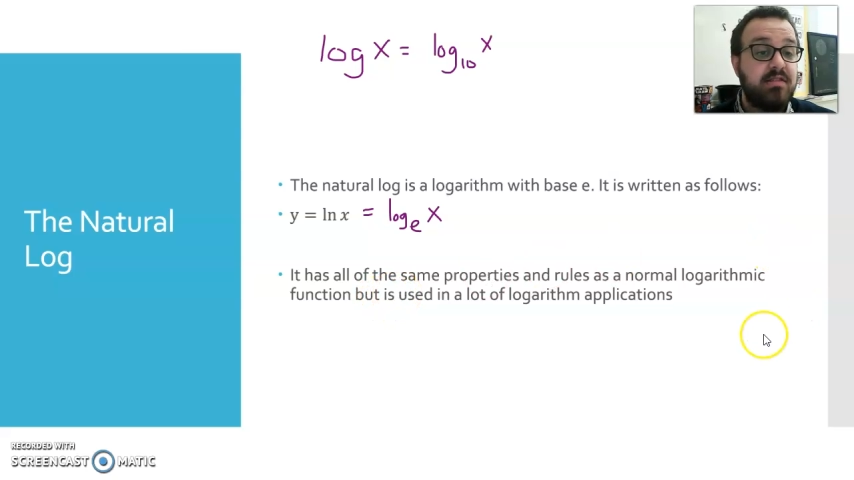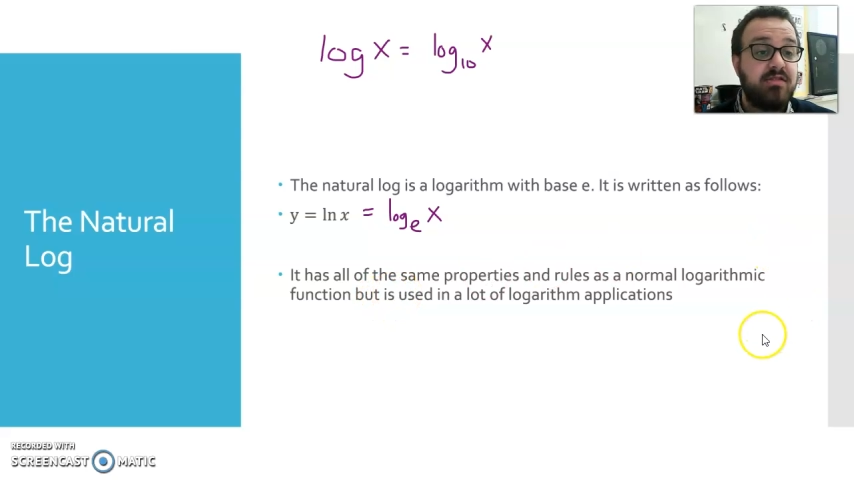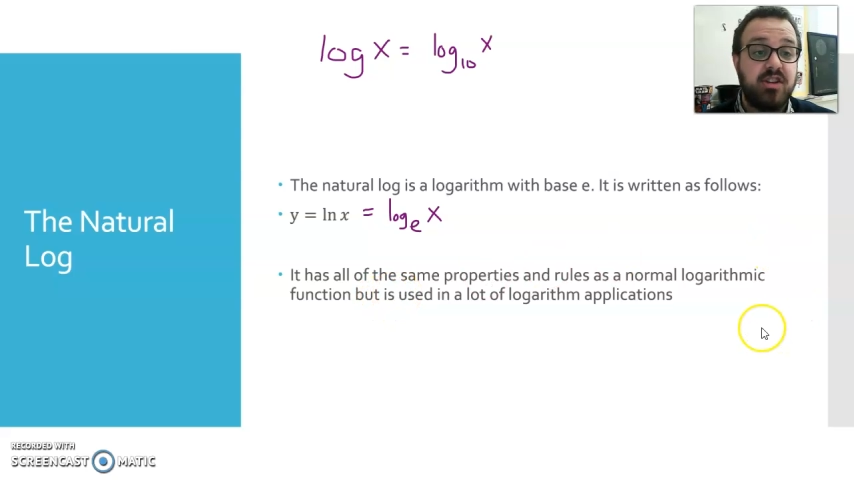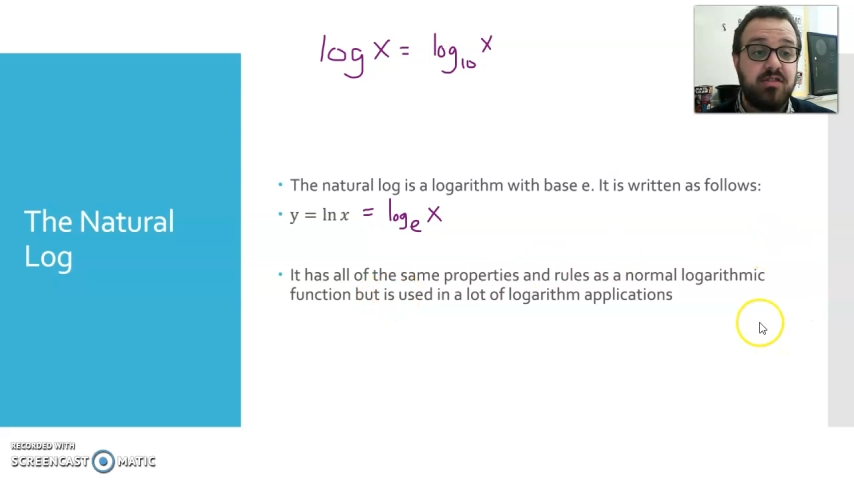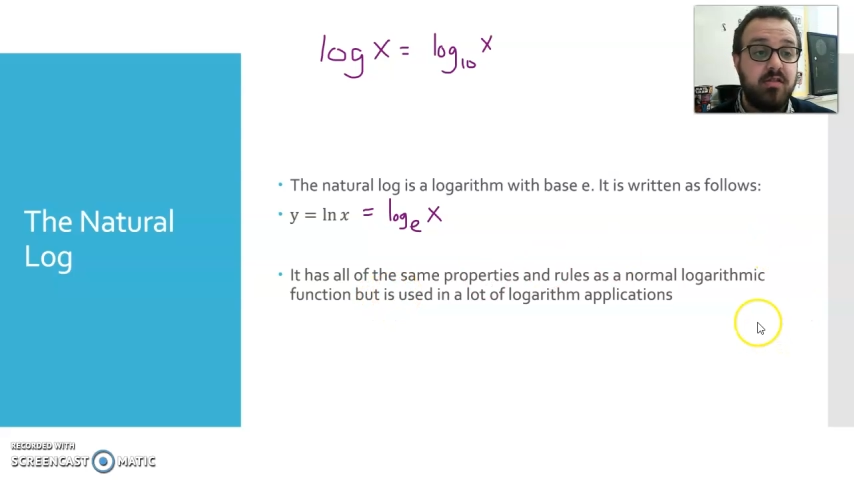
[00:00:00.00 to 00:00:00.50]

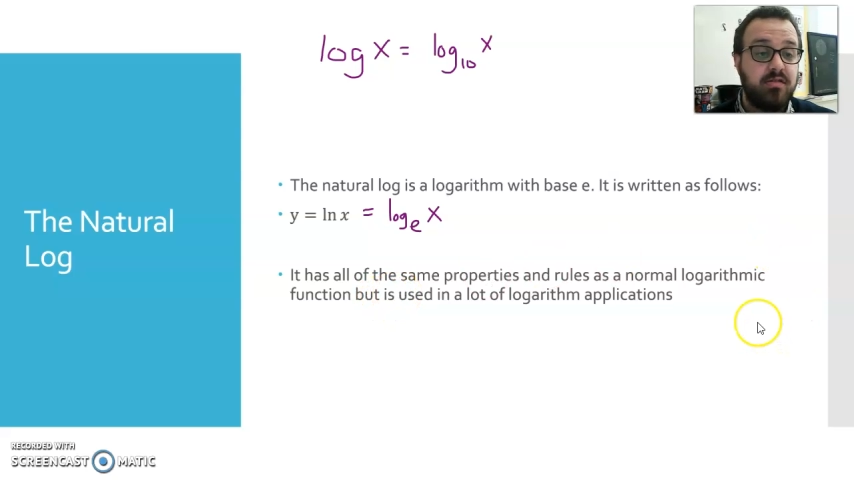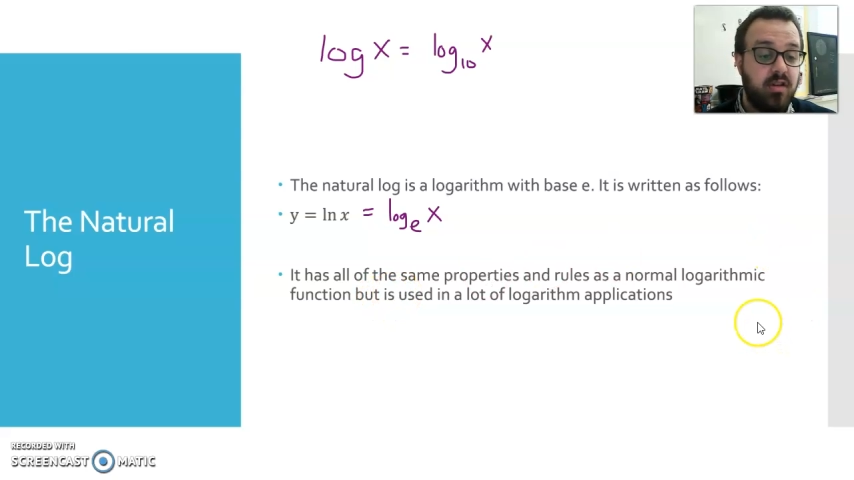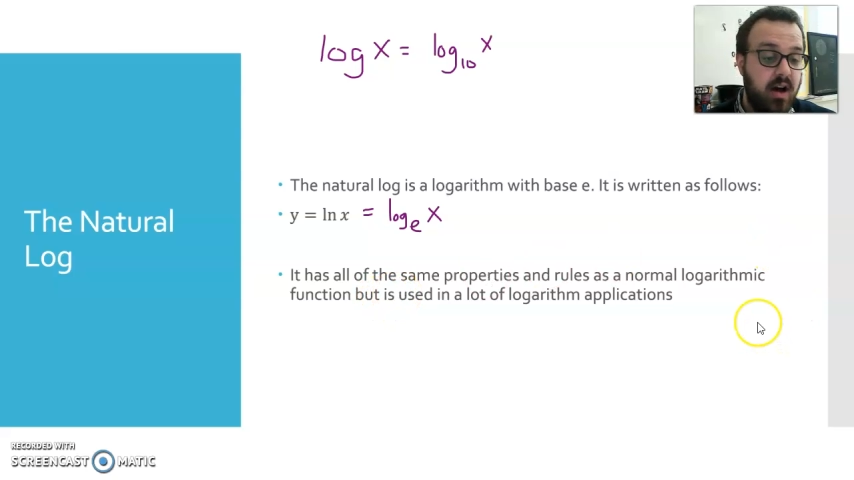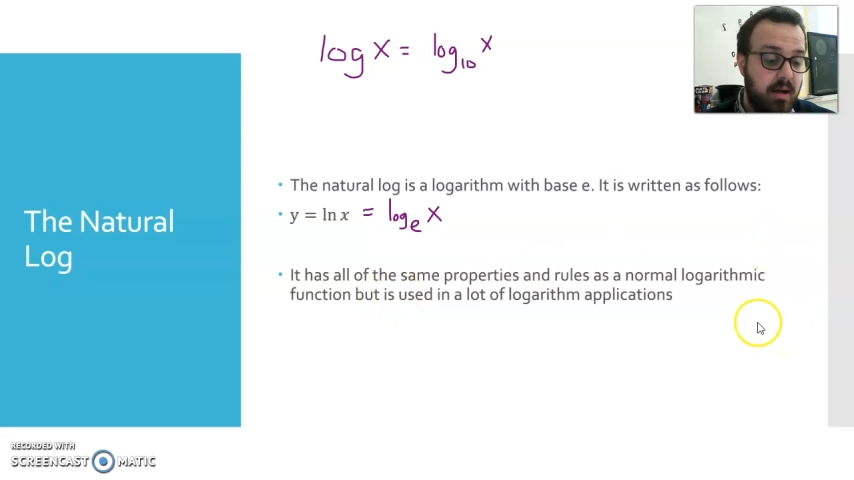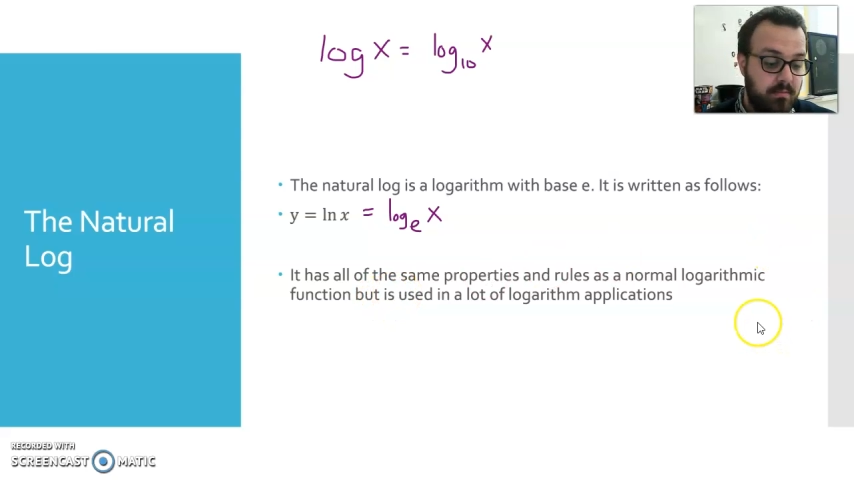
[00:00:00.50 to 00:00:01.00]
just used a
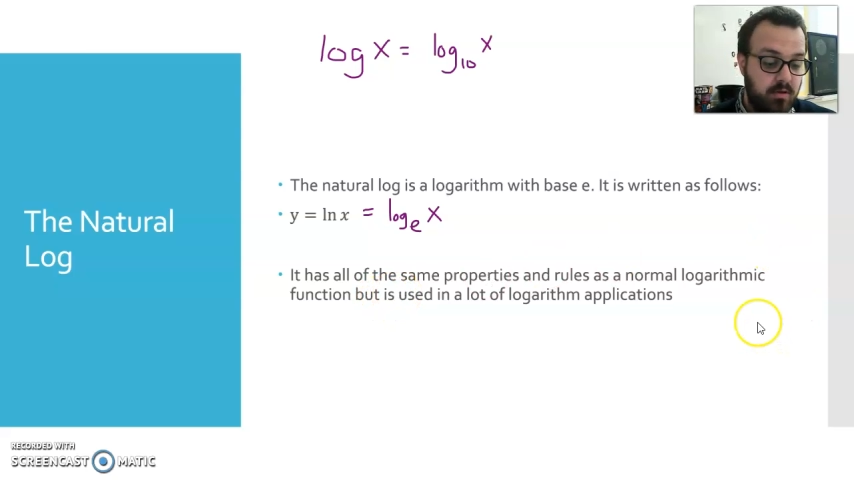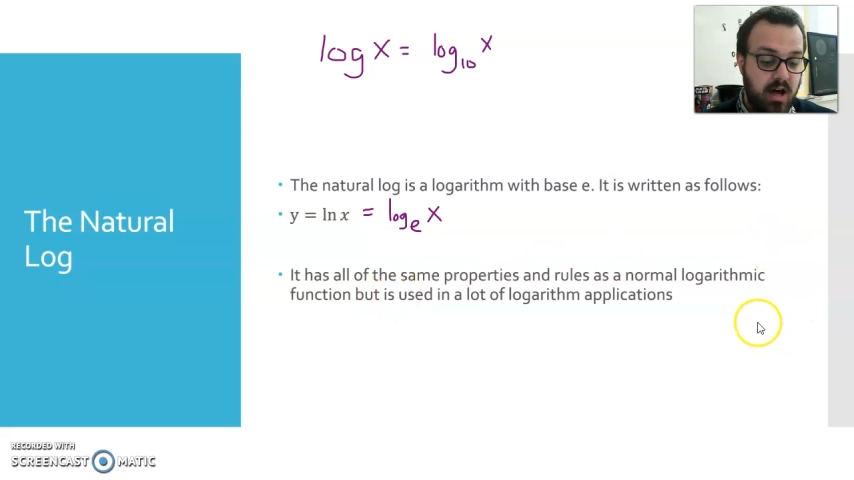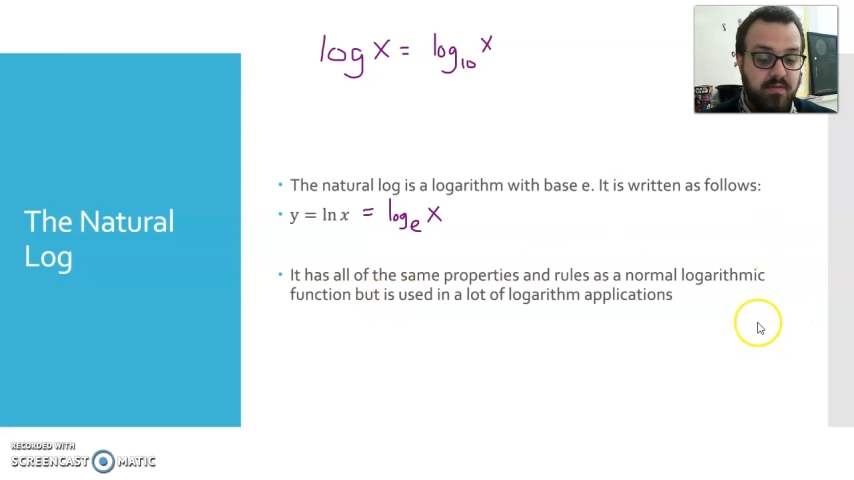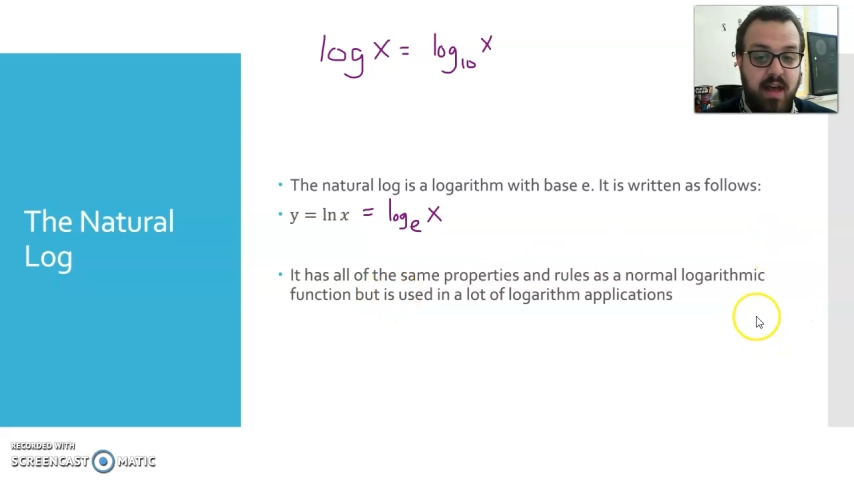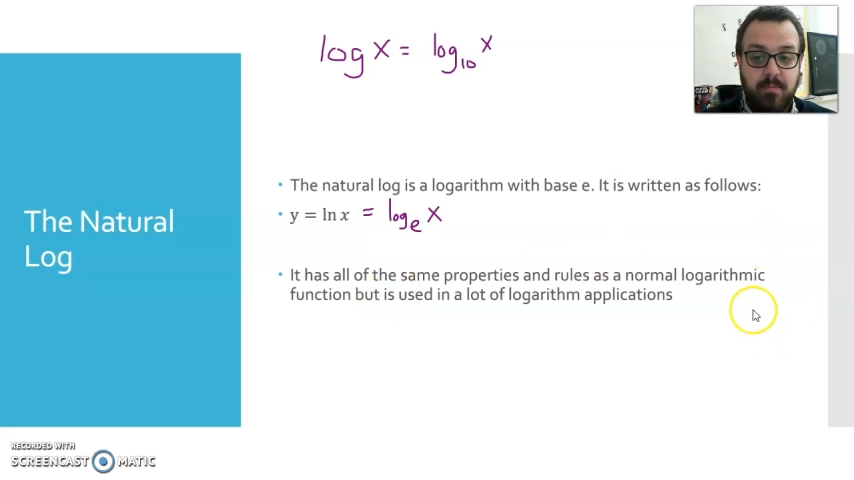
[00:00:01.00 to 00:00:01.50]
lot
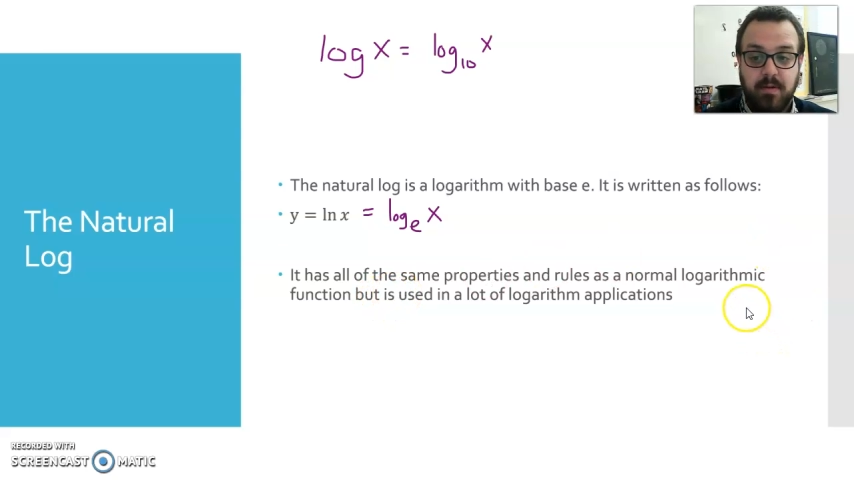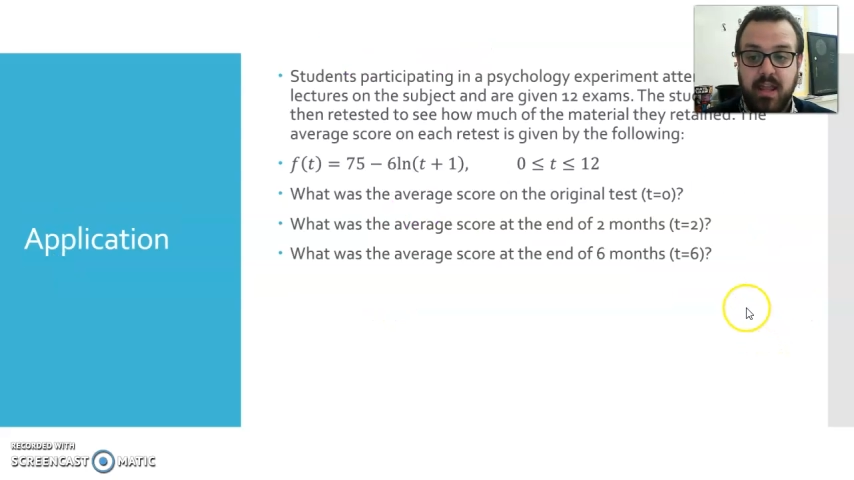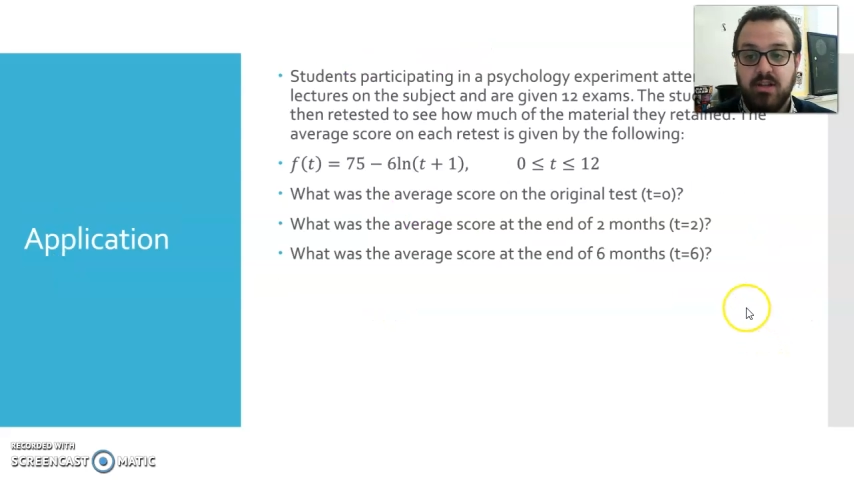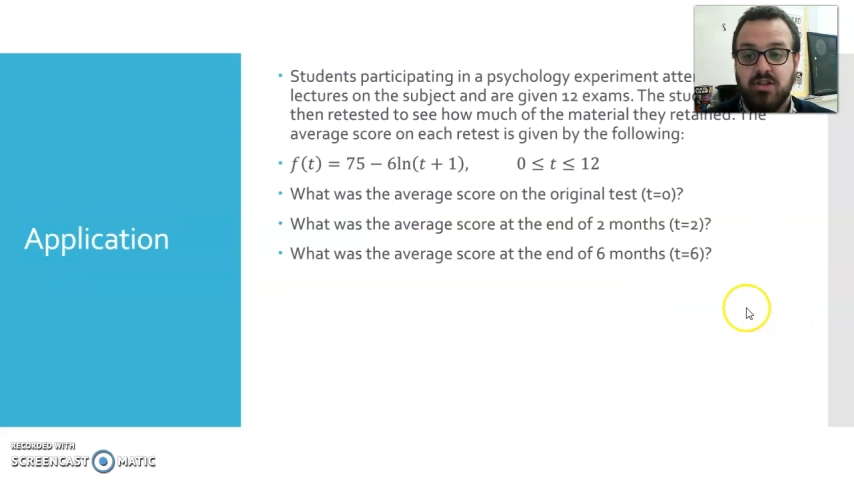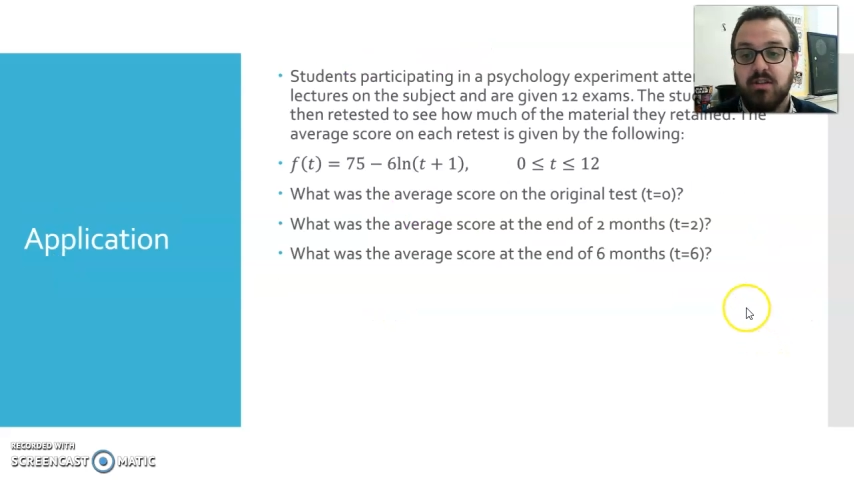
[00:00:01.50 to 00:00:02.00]
of
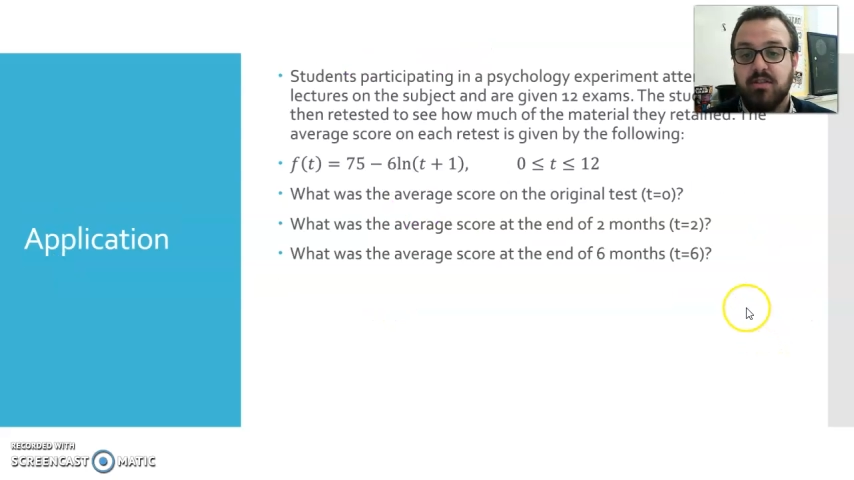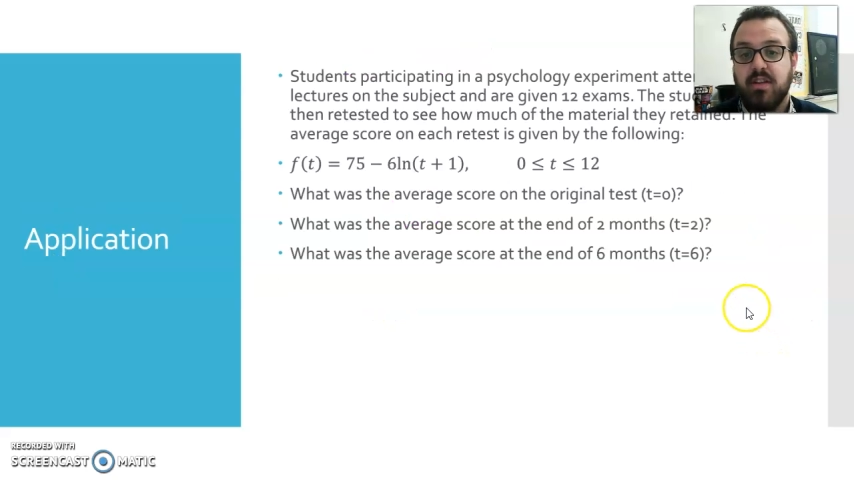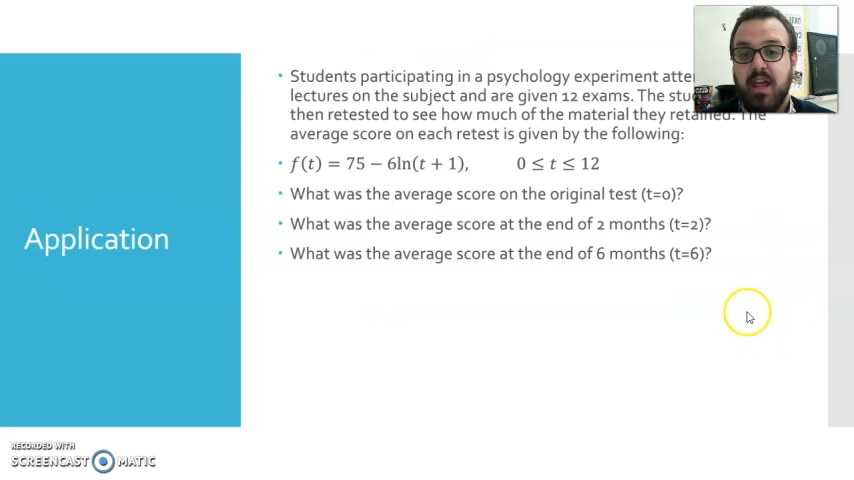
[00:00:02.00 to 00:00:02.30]
applications,